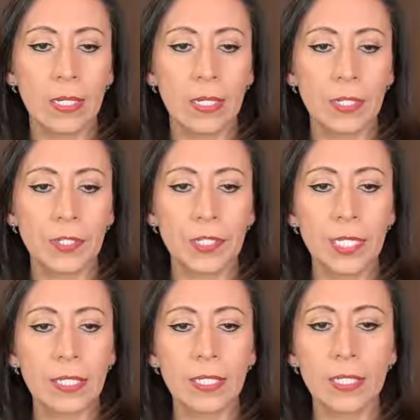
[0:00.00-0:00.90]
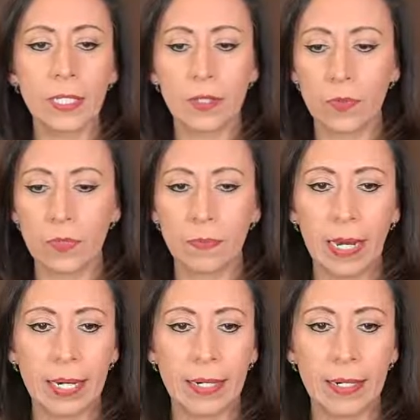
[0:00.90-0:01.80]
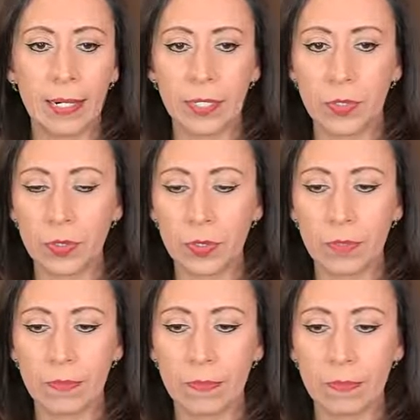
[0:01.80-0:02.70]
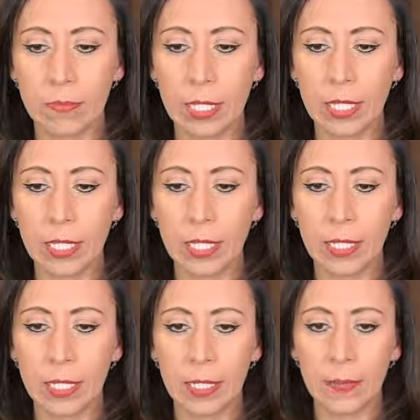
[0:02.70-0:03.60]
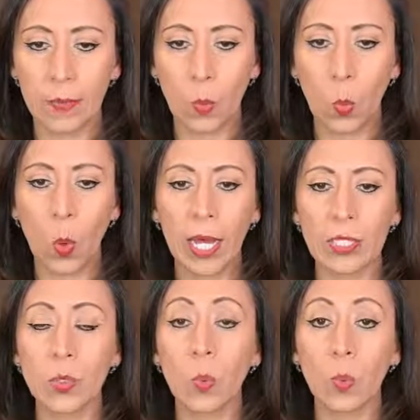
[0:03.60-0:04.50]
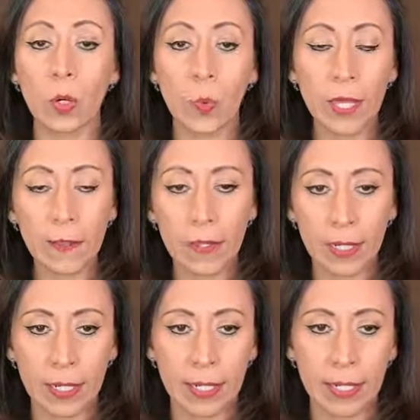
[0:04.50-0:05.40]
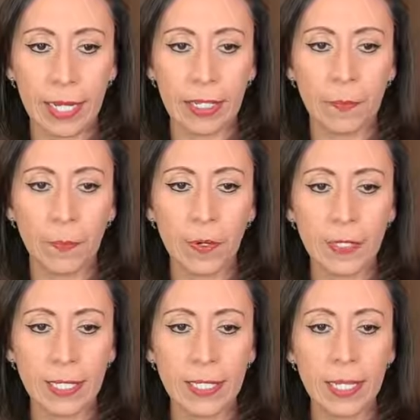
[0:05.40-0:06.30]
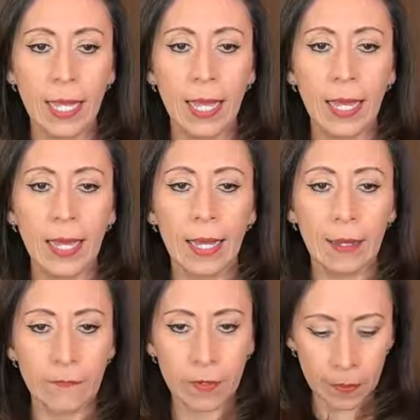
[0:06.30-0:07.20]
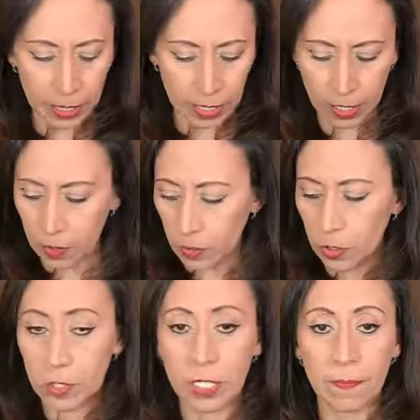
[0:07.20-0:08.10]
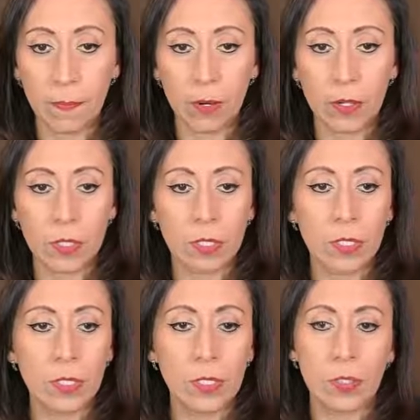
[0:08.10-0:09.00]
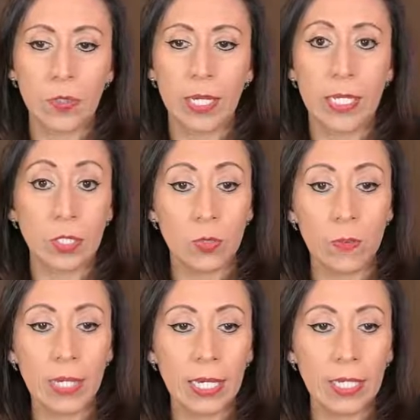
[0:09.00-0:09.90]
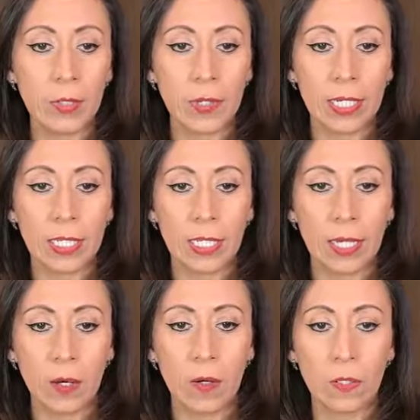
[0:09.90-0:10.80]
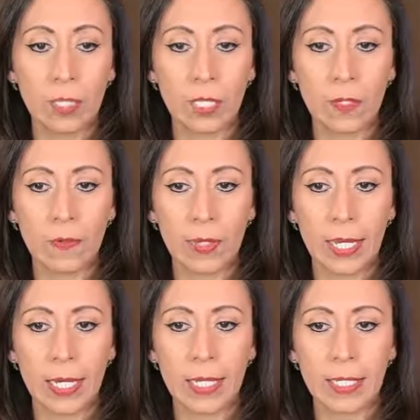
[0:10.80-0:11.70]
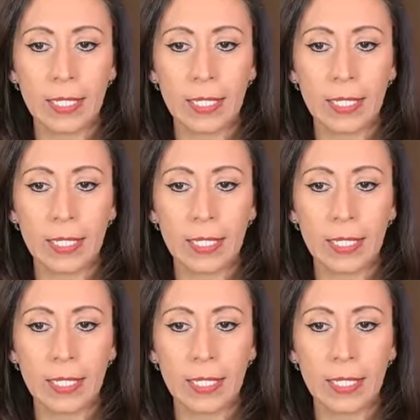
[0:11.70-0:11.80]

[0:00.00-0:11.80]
sheets. Doesn't matter. I just need one to work with and create the process. And from here, Control Shift plus, so I can zoom in. You can see the content of that